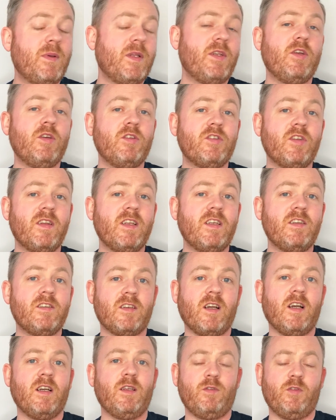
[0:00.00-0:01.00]
been using these
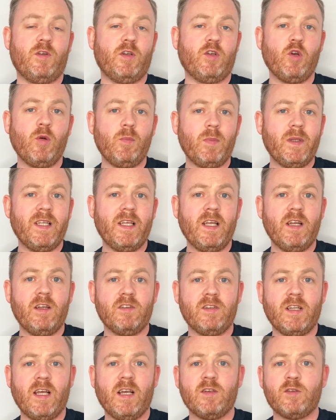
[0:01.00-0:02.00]
guys for a couple of
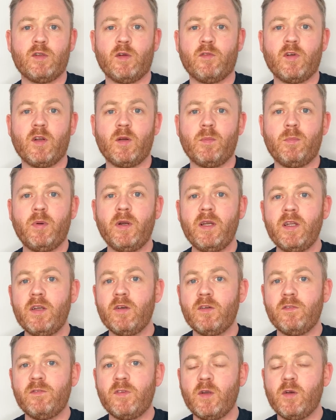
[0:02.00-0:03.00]
years now, so I've got a pretty
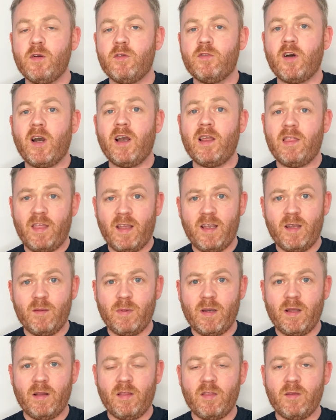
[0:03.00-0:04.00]
good view of what I think
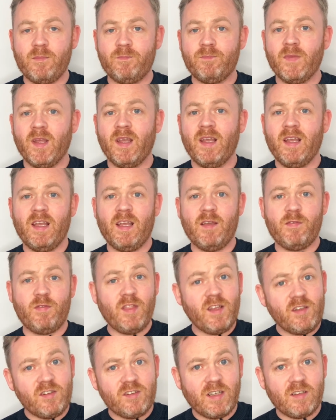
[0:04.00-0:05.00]
about them. If
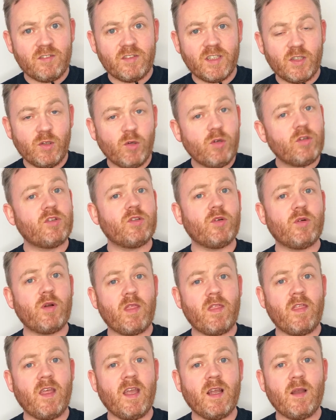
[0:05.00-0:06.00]
this sounds like your sort
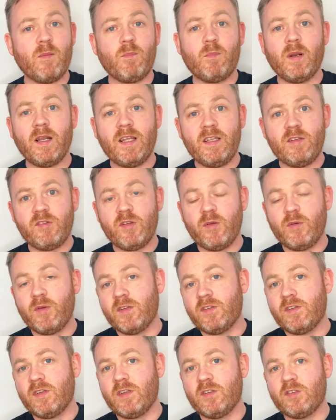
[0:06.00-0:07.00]
of thing, please do
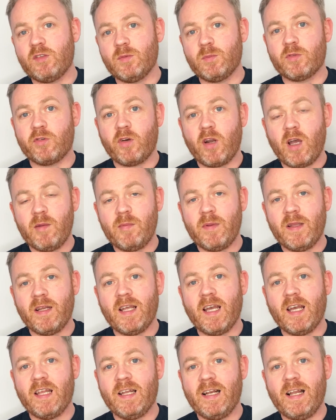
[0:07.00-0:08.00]
consider subscribing
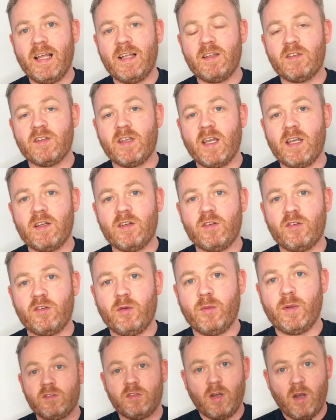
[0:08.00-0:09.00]
and let's get
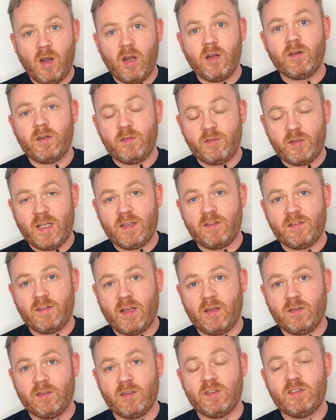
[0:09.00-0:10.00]
to it. So Hargreaves
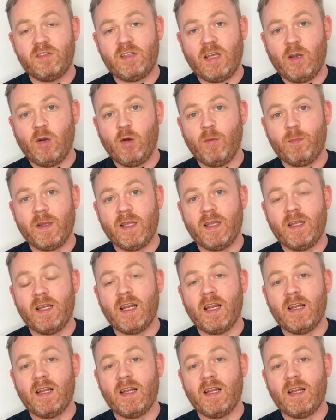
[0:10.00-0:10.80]
Lansdown, set up in